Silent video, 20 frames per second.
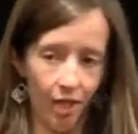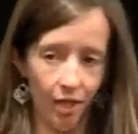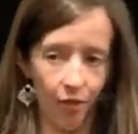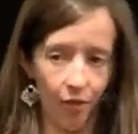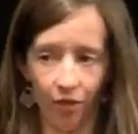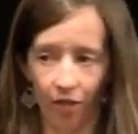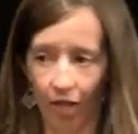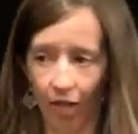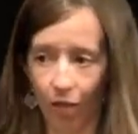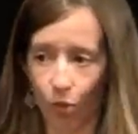
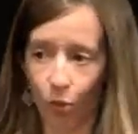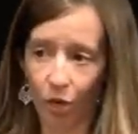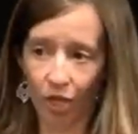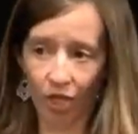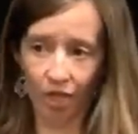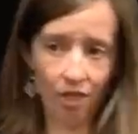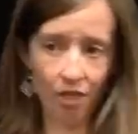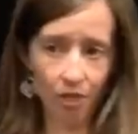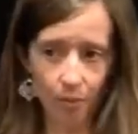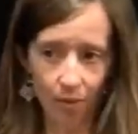Thankfully, I had
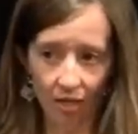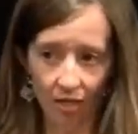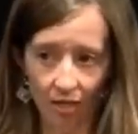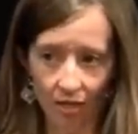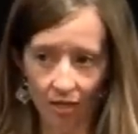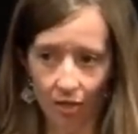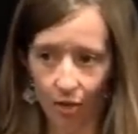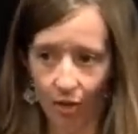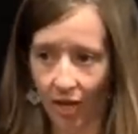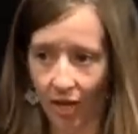worked in a
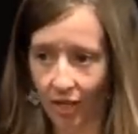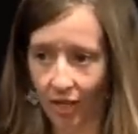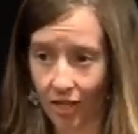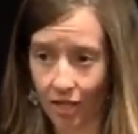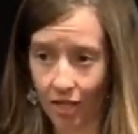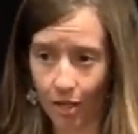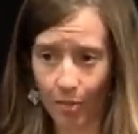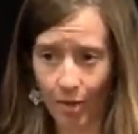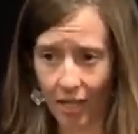business, so I had some